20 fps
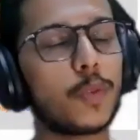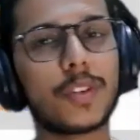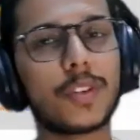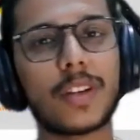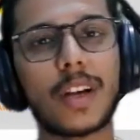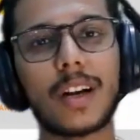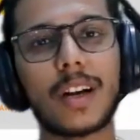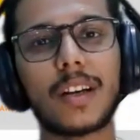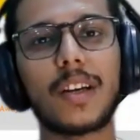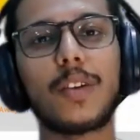
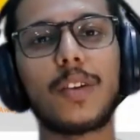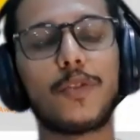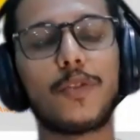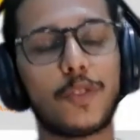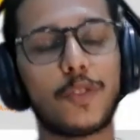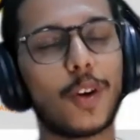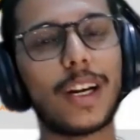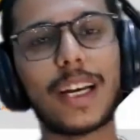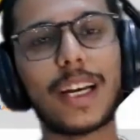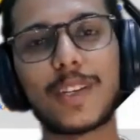This was
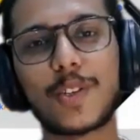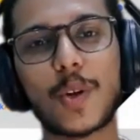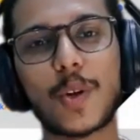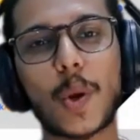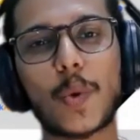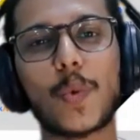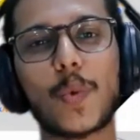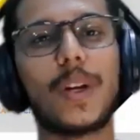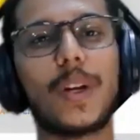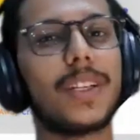Sagar for
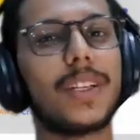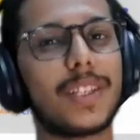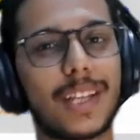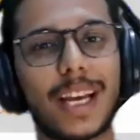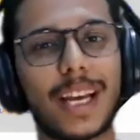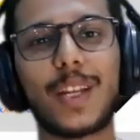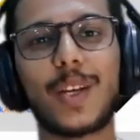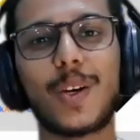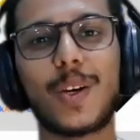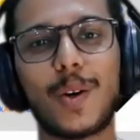Lextalk
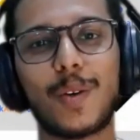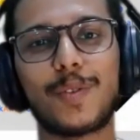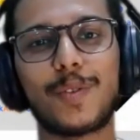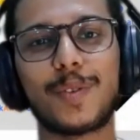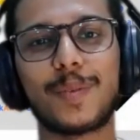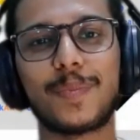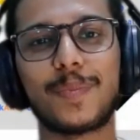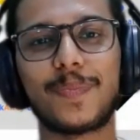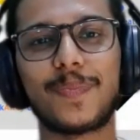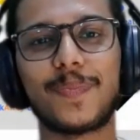World
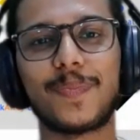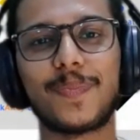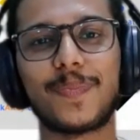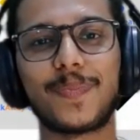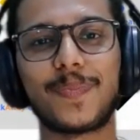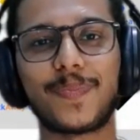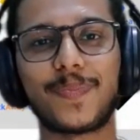signing off.